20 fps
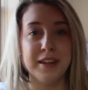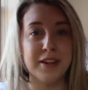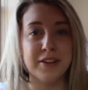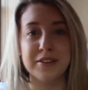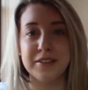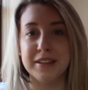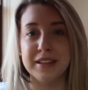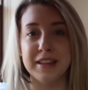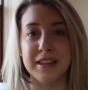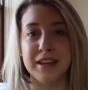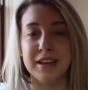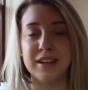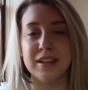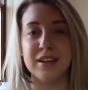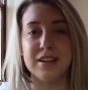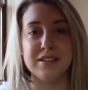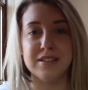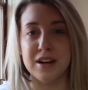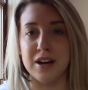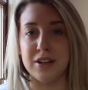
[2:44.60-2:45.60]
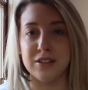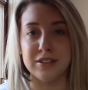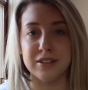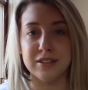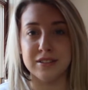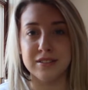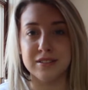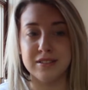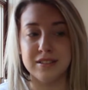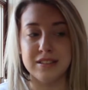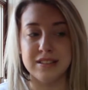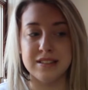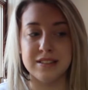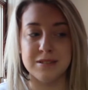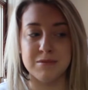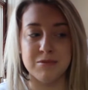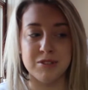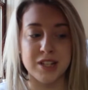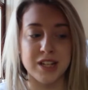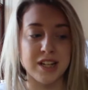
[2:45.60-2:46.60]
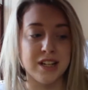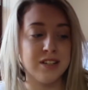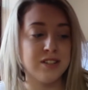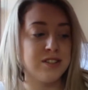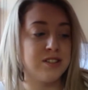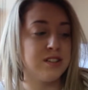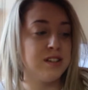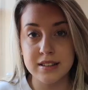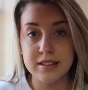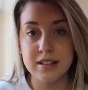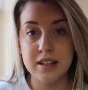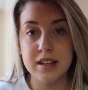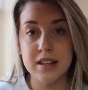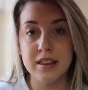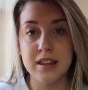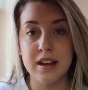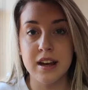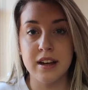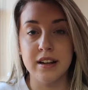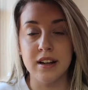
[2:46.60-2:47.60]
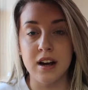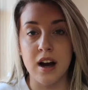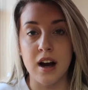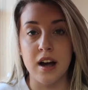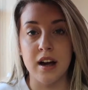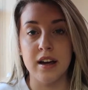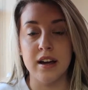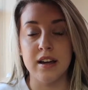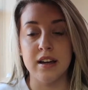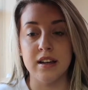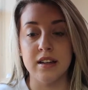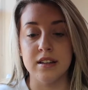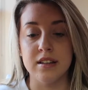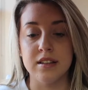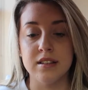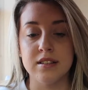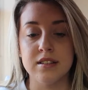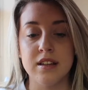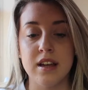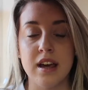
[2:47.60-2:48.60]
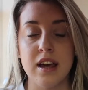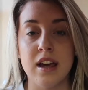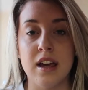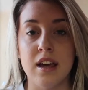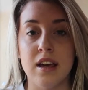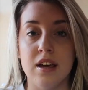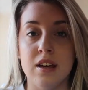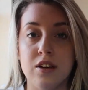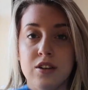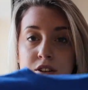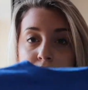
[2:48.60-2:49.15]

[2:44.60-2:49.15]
literally like $1 and some change. Next thing that I got is a